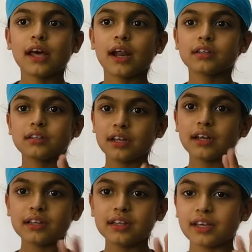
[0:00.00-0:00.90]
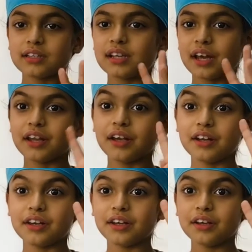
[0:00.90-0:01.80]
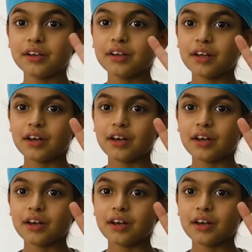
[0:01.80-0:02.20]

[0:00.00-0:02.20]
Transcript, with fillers: there are three things i really